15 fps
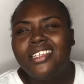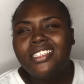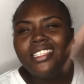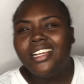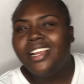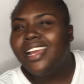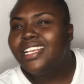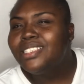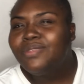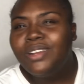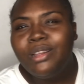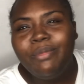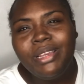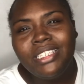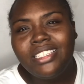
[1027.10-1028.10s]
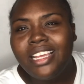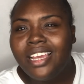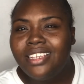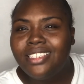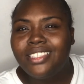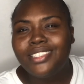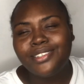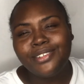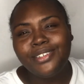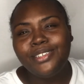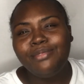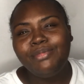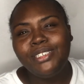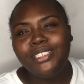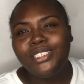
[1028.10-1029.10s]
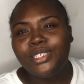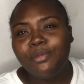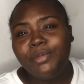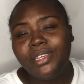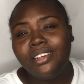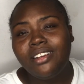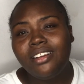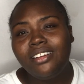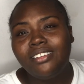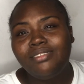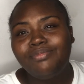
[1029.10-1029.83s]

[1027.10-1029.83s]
So guys, for the best ice cream in Jamaica,